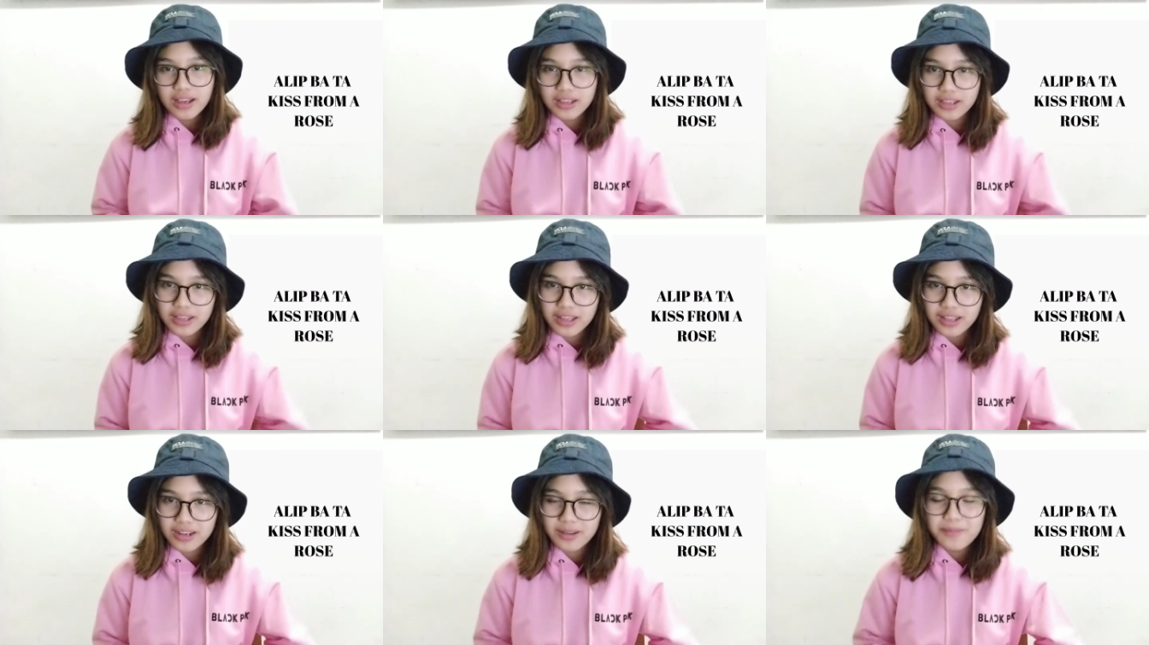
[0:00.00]

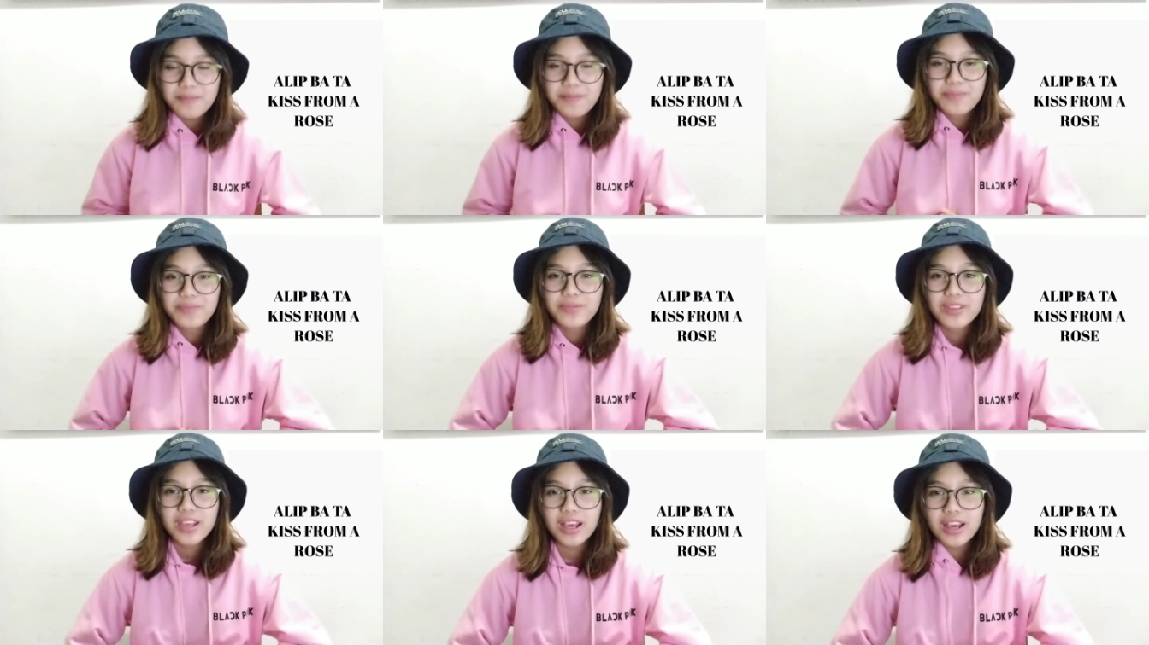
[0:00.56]
again,
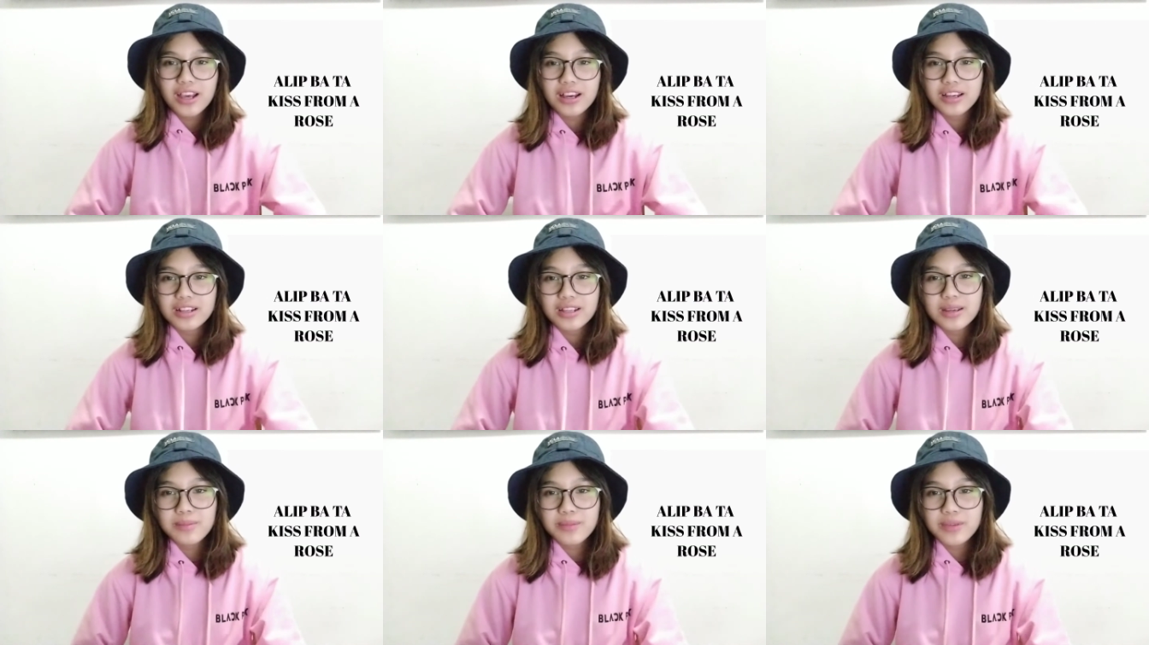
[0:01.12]

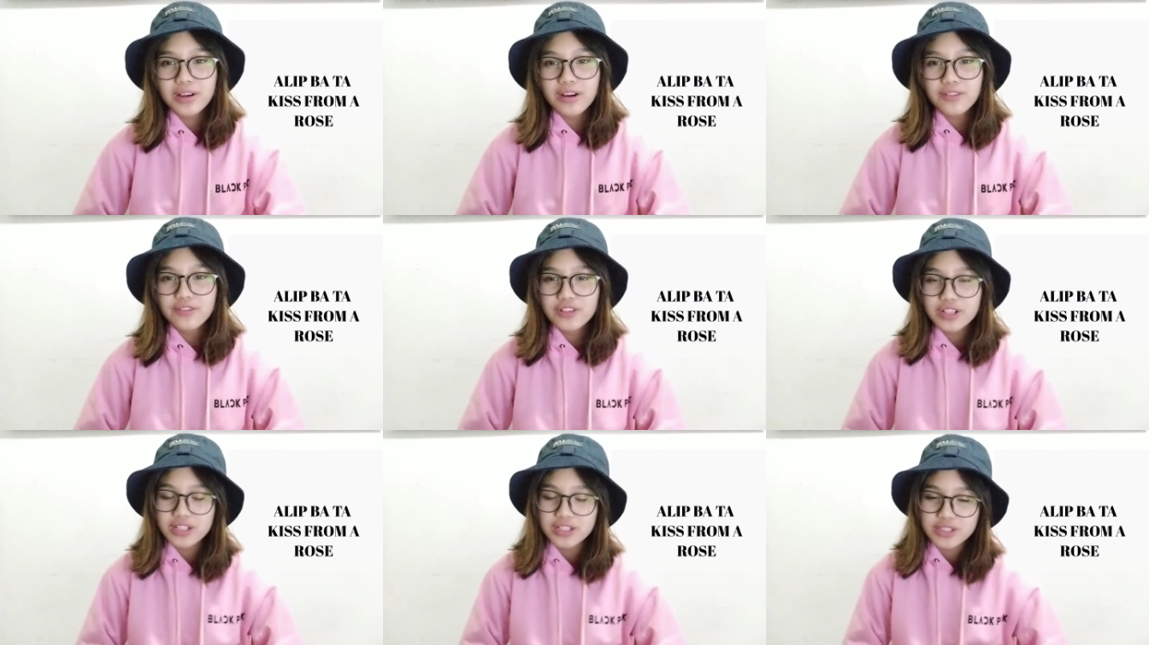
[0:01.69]
and him
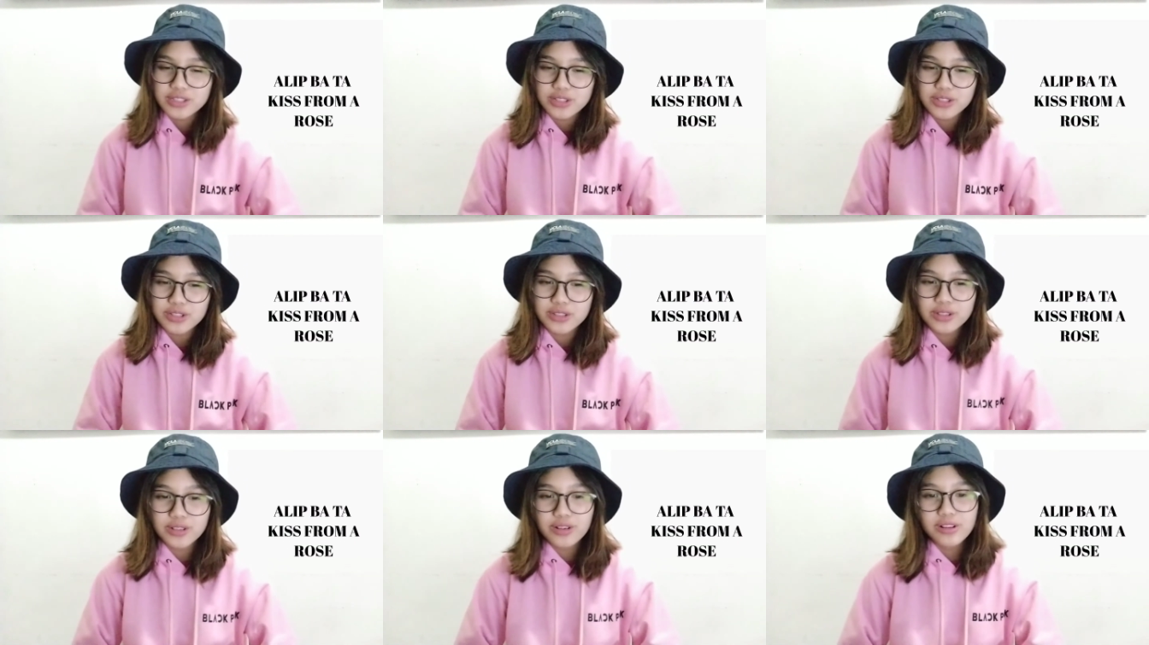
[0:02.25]
covering a
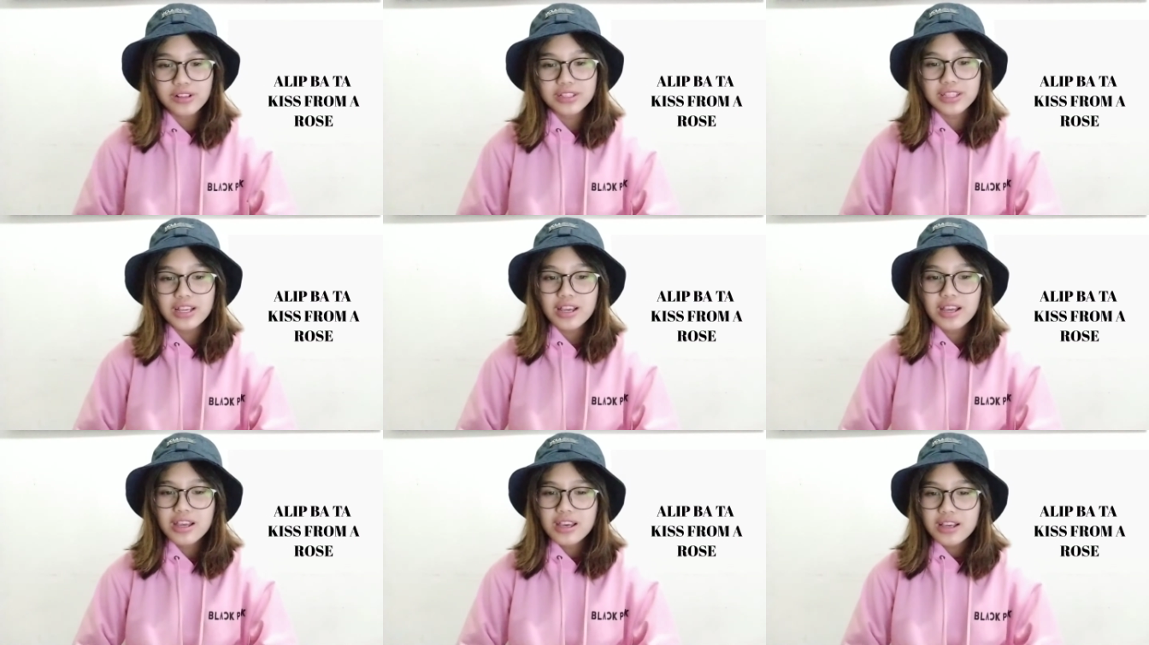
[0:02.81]
song called
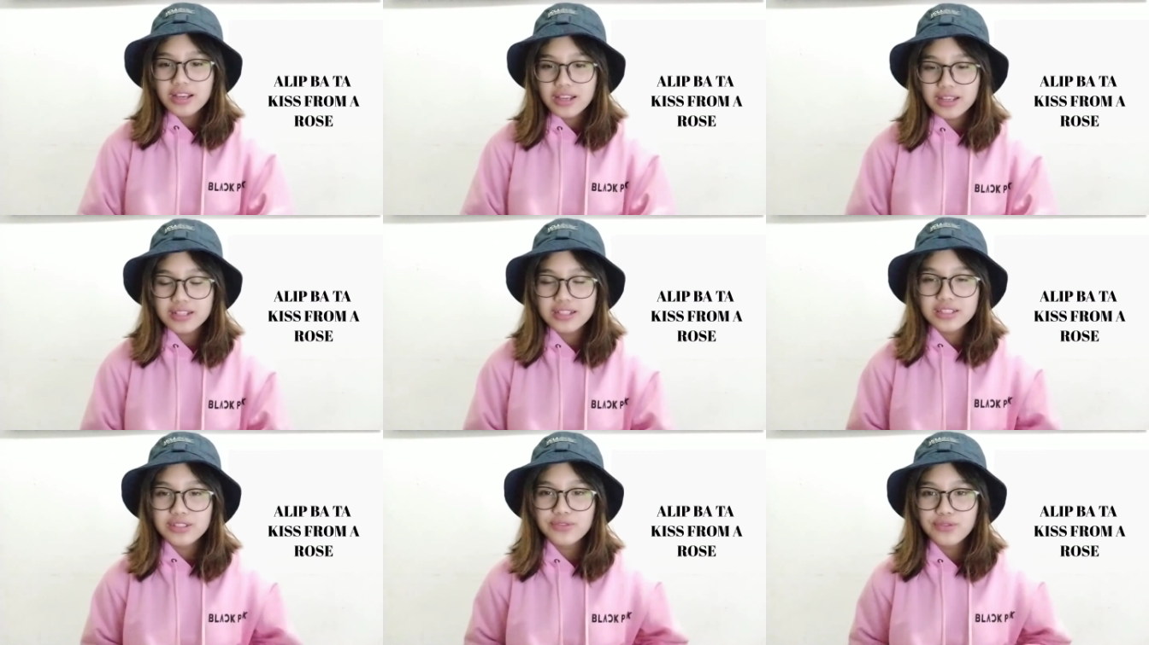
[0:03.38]

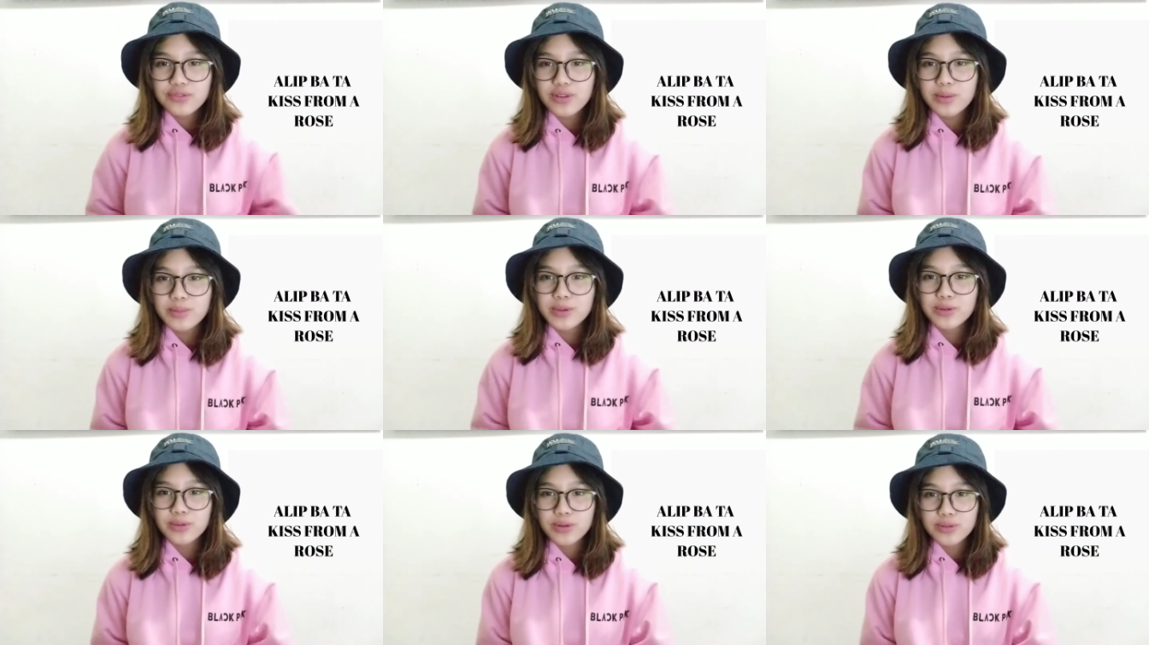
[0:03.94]
Kiss
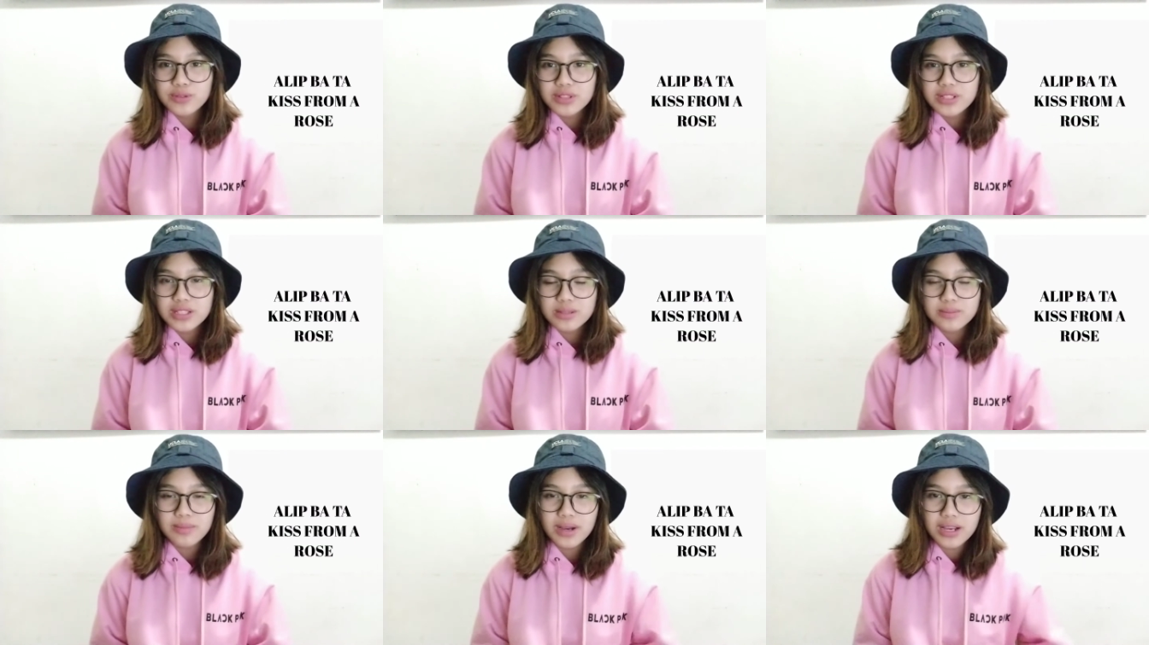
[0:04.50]
from a
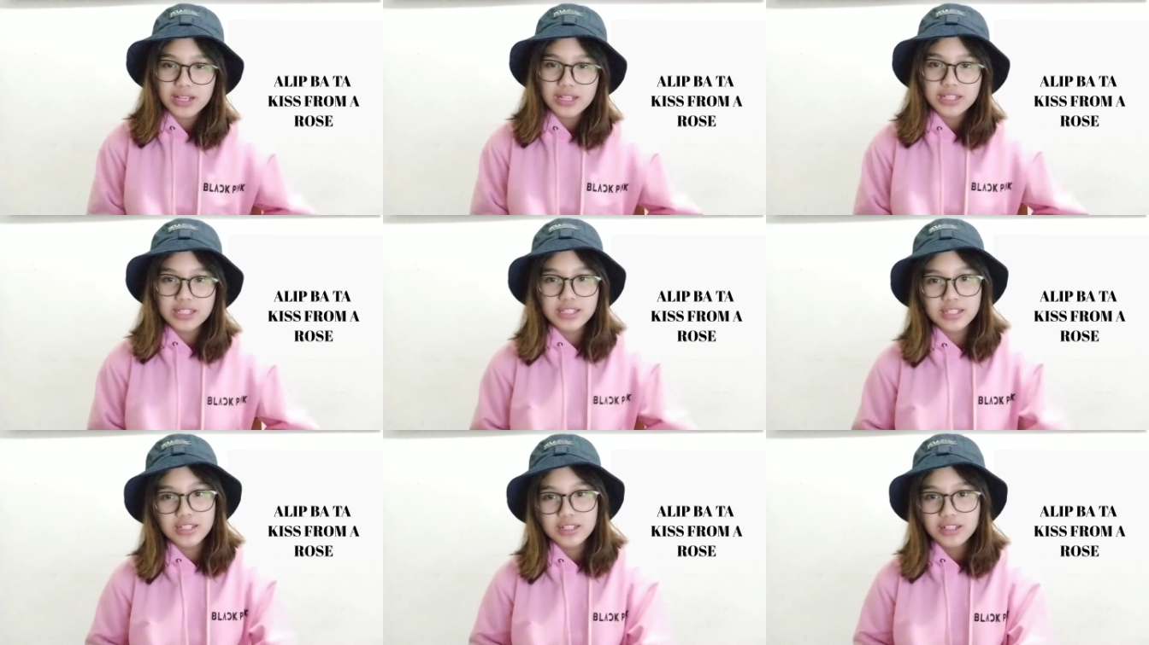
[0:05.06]
Rose by
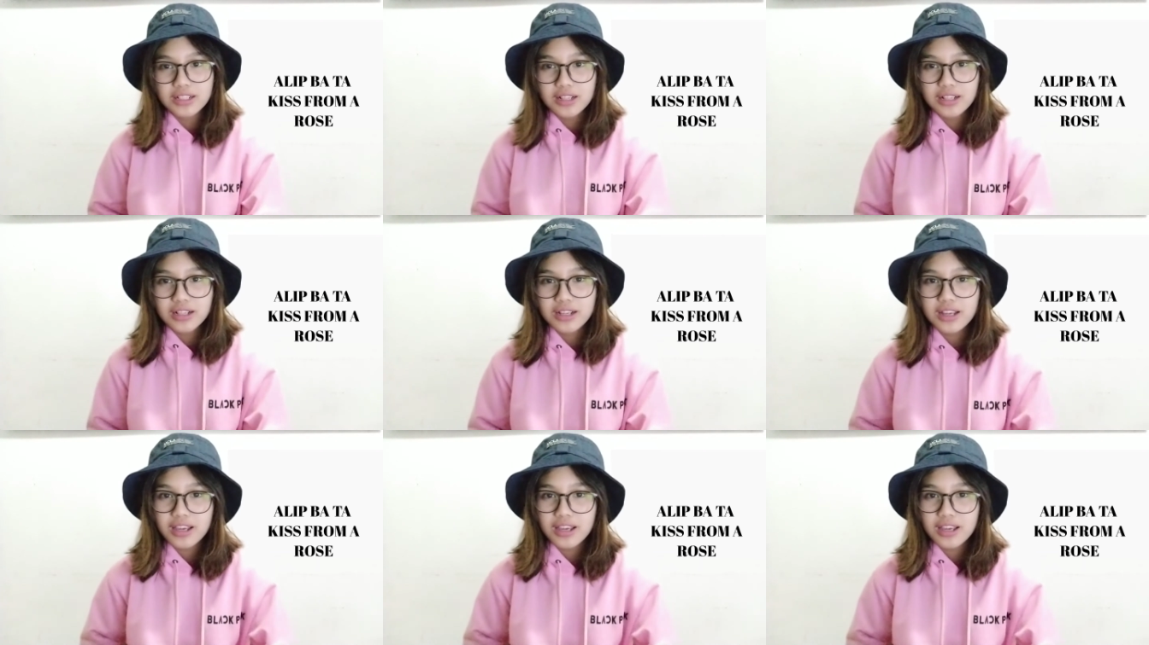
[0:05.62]
Seal.